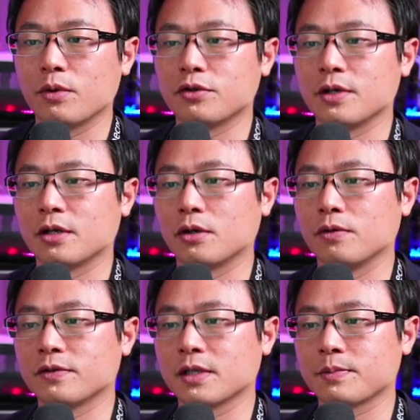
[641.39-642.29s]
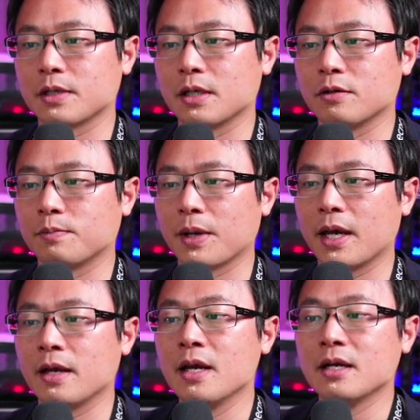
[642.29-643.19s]
which includes subsidy to
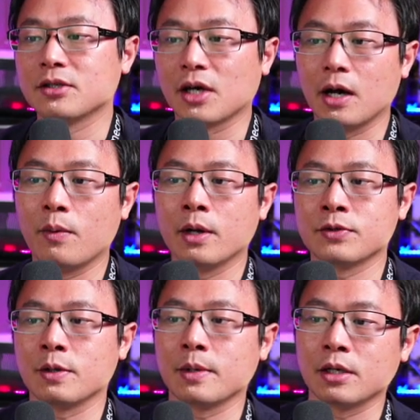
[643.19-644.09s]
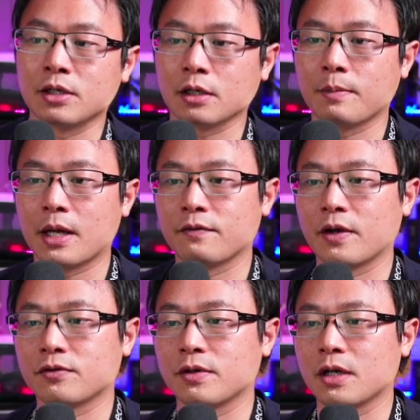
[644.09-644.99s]
pay Taiwan Semiconductor
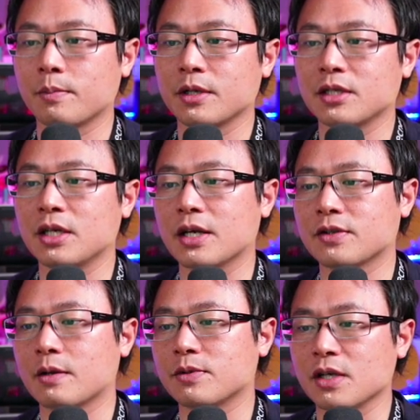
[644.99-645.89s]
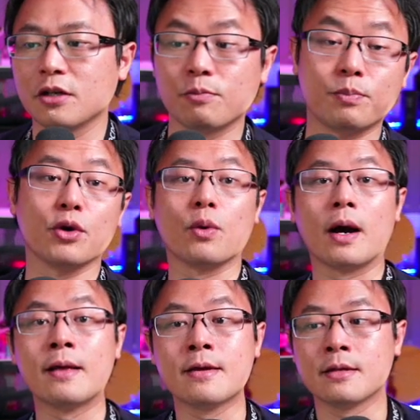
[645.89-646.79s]
Manufacturing Company, TSMC, to
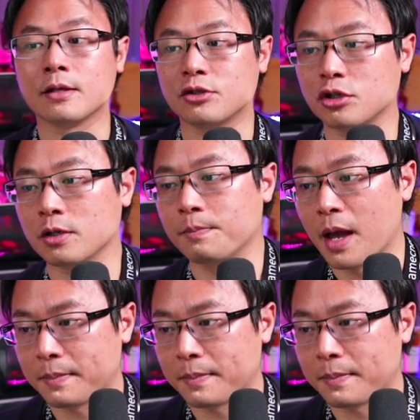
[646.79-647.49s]
build the chip